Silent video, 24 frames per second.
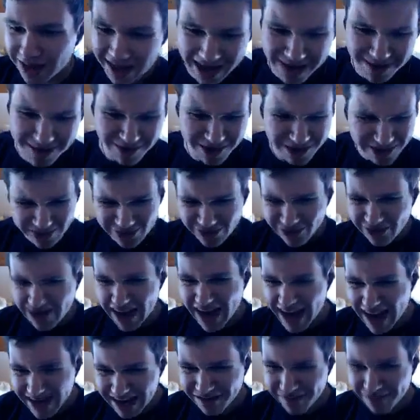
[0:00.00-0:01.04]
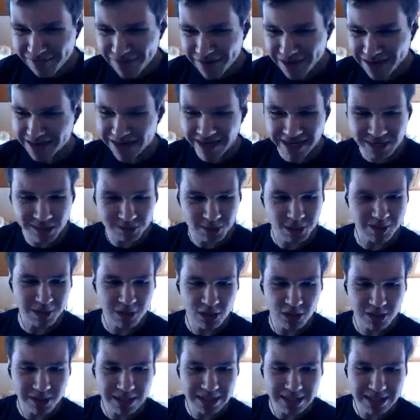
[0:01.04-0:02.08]
able to do anything against me is
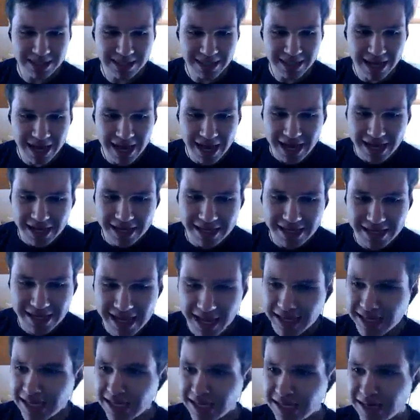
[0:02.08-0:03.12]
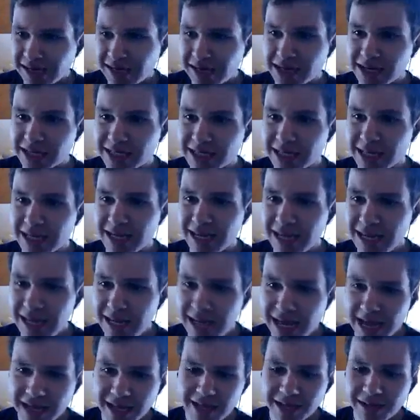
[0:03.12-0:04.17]
because he's getting his
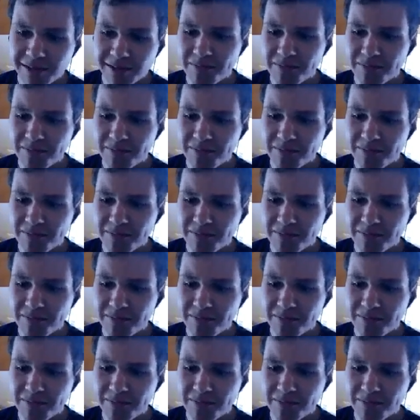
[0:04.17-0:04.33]
little